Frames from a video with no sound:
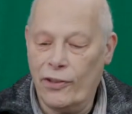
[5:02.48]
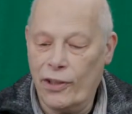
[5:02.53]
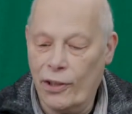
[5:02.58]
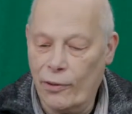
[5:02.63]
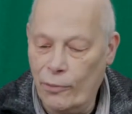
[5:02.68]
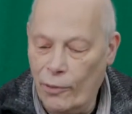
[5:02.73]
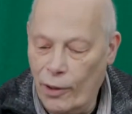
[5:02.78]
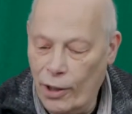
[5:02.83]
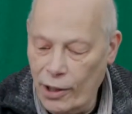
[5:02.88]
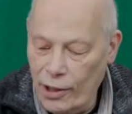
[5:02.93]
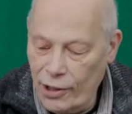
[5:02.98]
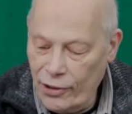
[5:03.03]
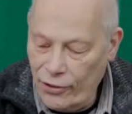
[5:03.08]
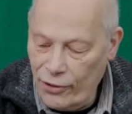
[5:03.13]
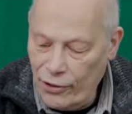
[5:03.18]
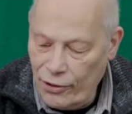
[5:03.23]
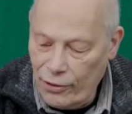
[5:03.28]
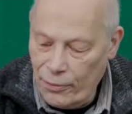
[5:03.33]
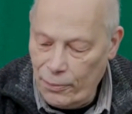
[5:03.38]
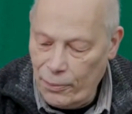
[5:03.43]
Now why isn't
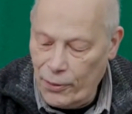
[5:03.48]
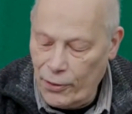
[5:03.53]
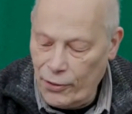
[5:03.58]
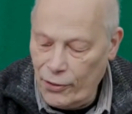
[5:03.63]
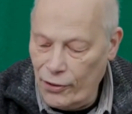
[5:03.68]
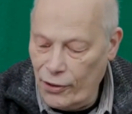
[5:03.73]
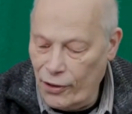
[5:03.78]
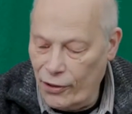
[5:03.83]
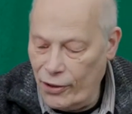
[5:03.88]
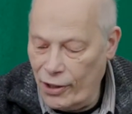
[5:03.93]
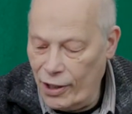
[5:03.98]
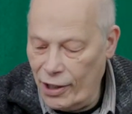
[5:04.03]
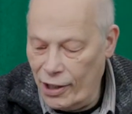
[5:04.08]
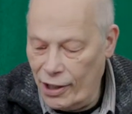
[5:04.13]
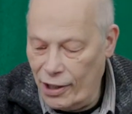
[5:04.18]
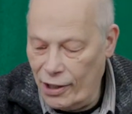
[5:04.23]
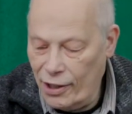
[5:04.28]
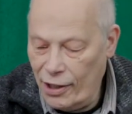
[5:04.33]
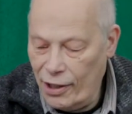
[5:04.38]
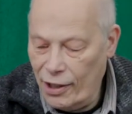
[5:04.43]
there a button on
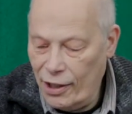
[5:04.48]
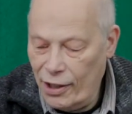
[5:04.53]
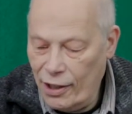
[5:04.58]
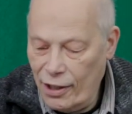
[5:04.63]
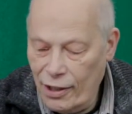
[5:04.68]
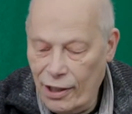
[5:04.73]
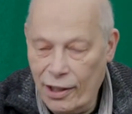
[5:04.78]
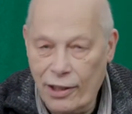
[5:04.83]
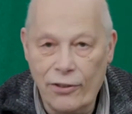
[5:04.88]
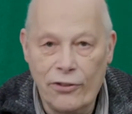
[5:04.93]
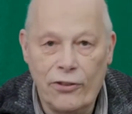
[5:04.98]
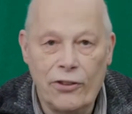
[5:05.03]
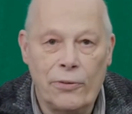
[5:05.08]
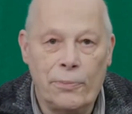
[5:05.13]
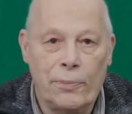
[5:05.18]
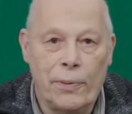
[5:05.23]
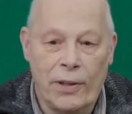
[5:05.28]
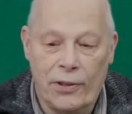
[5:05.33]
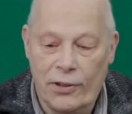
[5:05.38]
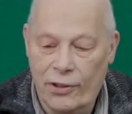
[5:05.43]
here I can just
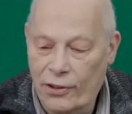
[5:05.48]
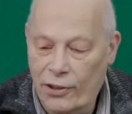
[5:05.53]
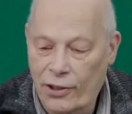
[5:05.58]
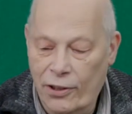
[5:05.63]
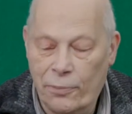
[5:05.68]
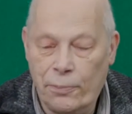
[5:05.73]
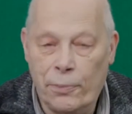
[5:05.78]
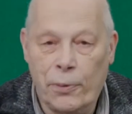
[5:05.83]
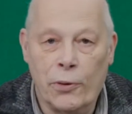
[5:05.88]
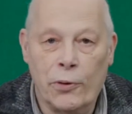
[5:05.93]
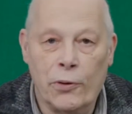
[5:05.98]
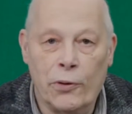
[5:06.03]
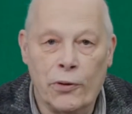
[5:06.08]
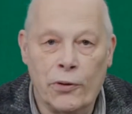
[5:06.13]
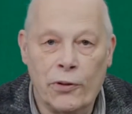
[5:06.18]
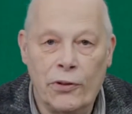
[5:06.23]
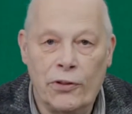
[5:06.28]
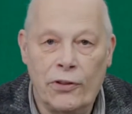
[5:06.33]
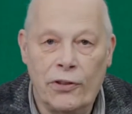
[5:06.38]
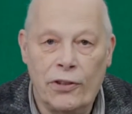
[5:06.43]
press that says
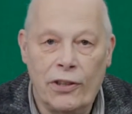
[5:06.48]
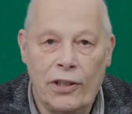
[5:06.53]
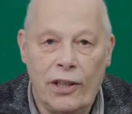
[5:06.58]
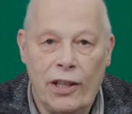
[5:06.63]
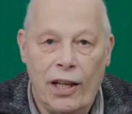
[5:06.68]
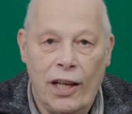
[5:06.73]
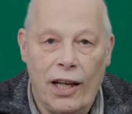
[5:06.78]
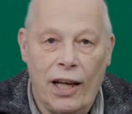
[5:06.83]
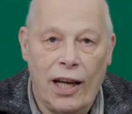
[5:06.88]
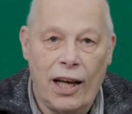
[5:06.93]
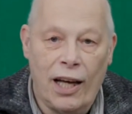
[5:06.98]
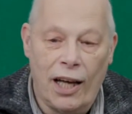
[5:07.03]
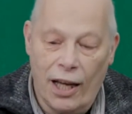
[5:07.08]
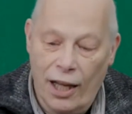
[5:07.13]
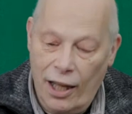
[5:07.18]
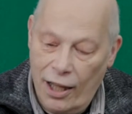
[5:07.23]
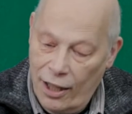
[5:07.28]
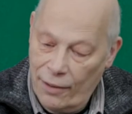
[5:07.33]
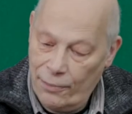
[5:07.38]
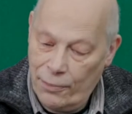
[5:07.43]
pause
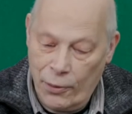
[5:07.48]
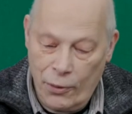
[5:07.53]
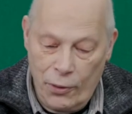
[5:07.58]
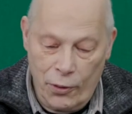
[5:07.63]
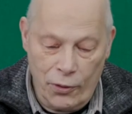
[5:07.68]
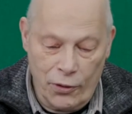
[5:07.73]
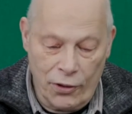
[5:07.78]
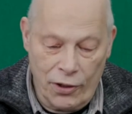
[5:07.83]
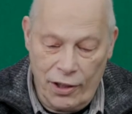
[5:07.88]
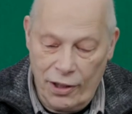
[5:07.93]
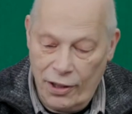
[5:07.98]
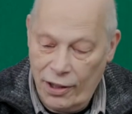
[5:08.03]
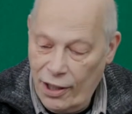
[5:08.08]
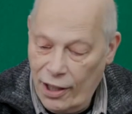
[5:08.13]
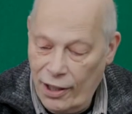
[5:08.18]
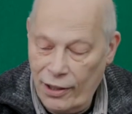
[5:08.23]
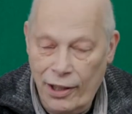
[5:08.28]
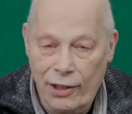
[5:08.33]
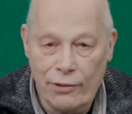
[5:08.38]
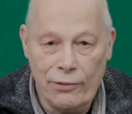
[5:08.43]
it
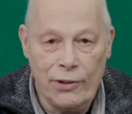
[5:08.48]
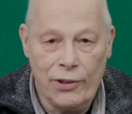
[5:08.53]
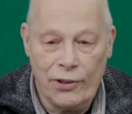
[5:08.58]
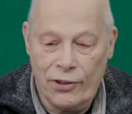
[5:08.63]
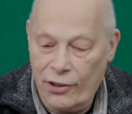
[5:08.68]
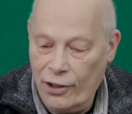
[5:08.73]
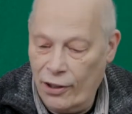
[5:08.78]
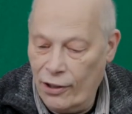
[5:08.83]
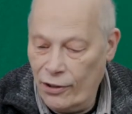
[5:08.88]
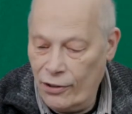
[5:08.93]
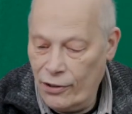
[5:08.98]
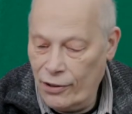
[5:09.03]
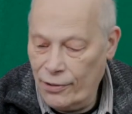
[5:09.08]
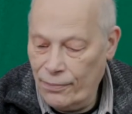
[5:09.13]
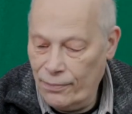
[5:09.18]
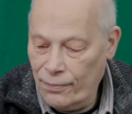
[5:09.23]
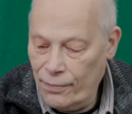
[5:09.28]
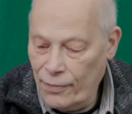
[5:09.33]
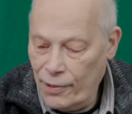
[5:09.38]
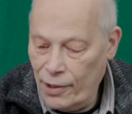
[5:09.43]
and then restart?
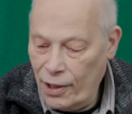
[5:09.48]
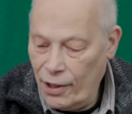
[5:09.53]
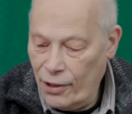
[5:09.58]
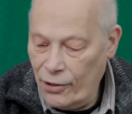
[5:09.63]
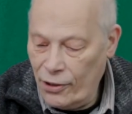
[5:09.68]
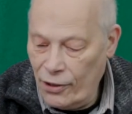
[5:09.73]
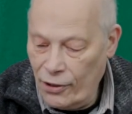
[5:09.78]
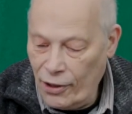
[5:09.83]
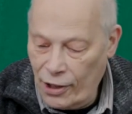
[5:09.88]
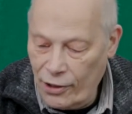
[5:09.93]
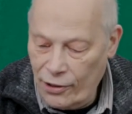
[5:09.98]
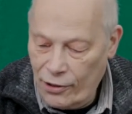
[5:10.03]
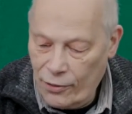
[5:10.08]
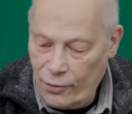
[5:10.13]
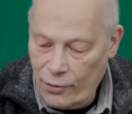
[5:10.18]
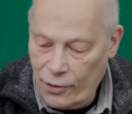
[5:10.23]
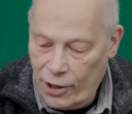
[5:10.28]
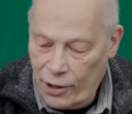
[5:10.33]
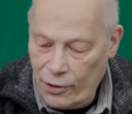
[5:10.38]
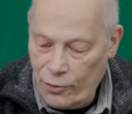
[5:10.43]
So
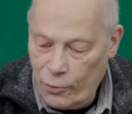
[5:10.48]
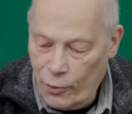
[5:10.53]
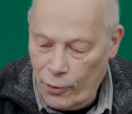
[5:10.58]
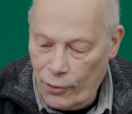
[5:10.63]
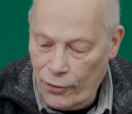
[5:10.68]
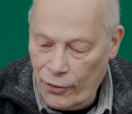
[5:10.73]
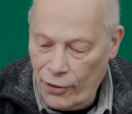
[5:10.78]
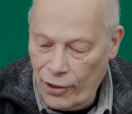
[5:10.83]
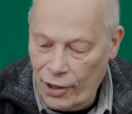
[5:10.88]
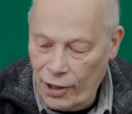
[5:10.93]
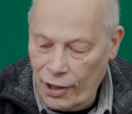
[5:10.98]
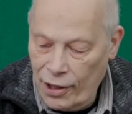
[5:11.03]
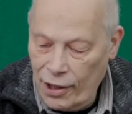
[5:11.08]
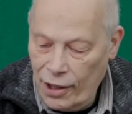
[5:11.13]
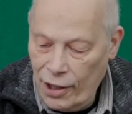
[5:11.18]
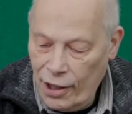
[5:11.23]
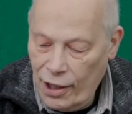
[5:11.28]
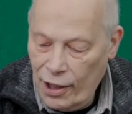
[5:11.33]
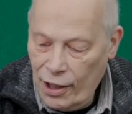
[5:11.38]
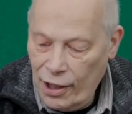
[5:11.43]
that's one thing.
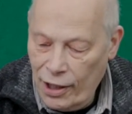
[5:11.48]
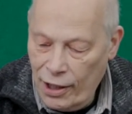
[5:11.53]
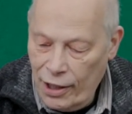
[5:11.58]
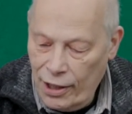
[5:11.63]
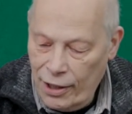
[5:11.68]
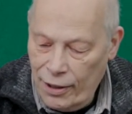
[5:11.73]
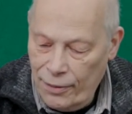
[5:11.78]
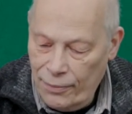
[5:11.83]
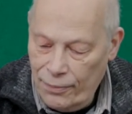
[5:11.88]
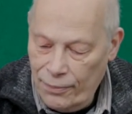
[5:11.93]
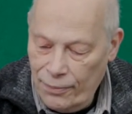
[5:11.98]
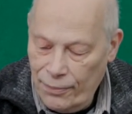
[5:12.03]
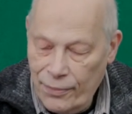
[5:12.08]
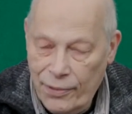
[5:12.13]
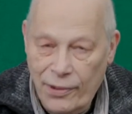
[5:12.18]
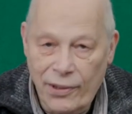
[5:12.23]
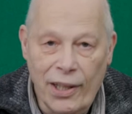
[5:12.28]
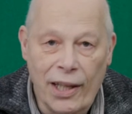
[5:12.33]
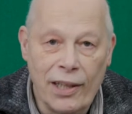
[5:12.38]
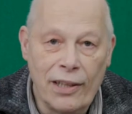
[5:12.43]

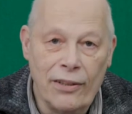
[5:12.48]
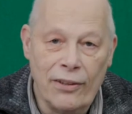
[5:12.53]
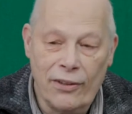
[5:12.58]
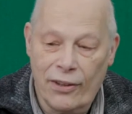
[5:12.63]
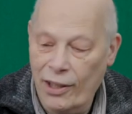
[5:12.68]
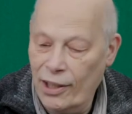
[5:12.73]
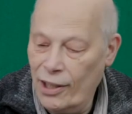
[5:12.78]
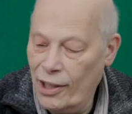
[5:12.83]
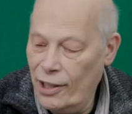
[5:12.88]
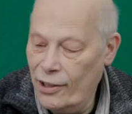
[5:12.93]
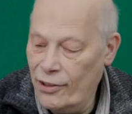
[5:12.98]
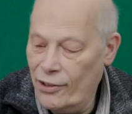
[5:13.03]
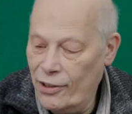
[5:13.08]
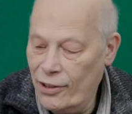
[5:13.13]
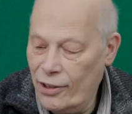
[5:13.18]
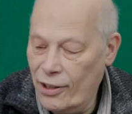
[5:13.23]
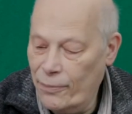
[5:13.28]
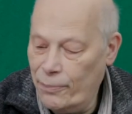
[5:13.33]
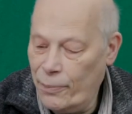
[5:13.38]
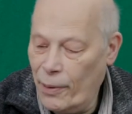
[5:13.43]
Second thing is
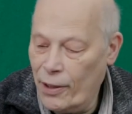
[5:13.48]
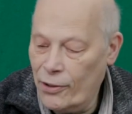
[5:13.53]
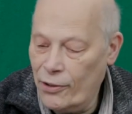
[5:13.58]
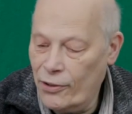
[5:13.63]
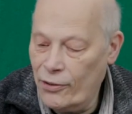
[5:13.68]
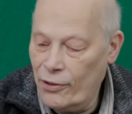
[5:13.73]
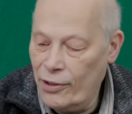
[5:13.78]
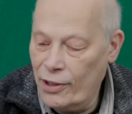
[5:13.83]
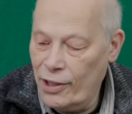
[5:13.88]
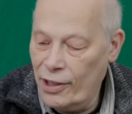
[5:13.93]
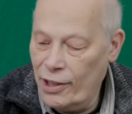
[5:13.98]
the battery